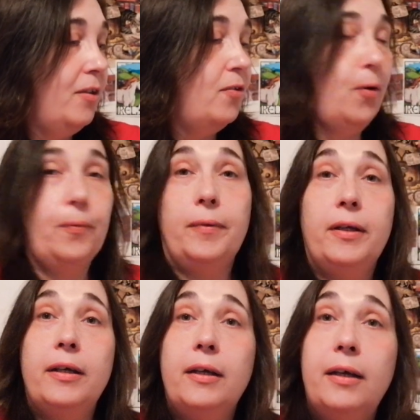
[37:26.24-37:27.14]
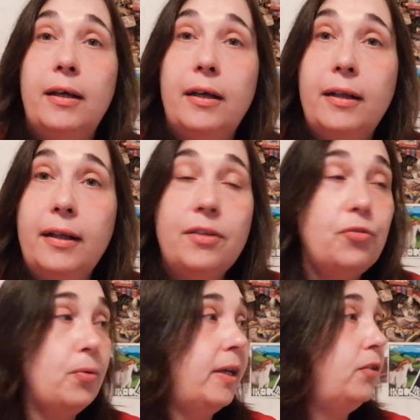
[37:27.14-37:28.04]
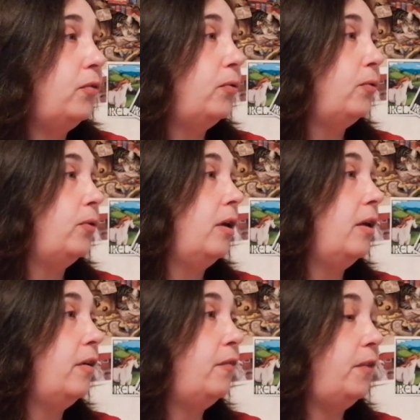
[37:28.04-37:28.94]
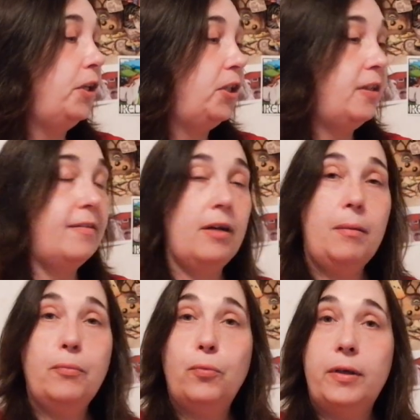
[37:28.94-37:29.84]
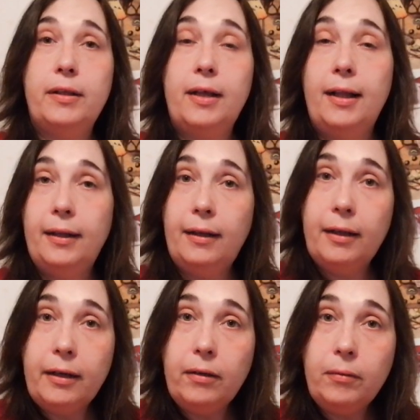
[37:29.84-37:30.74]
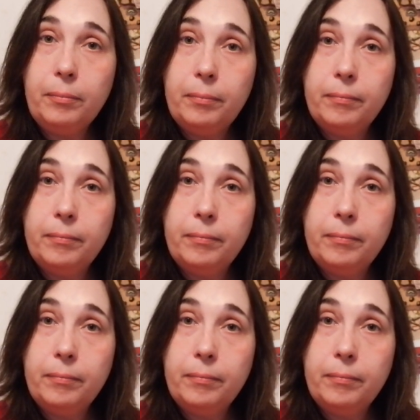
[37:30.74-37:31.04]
So let's try to finish this up with a little